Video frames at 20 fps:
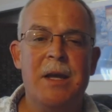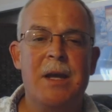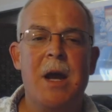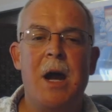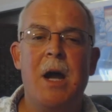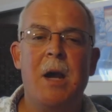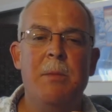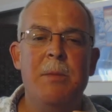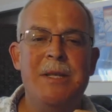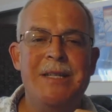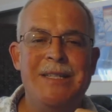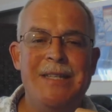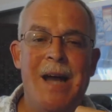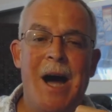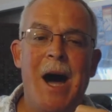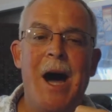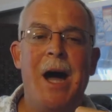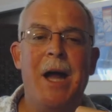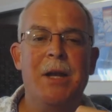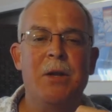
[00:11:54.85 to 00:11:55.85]
economy is
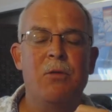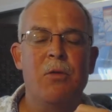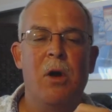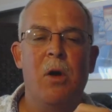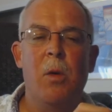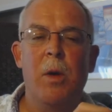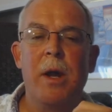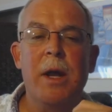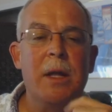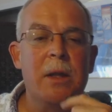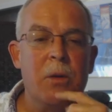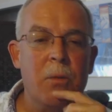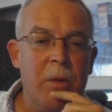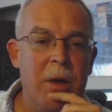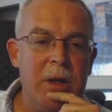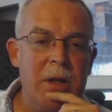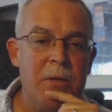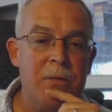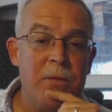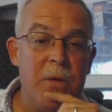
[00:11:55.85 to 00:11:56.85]
not growing at the
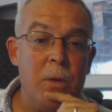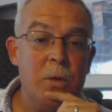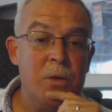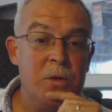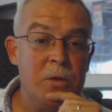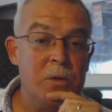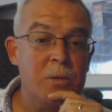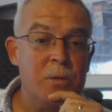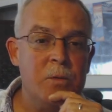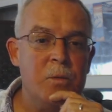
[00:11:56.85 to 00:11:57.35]
rate that folks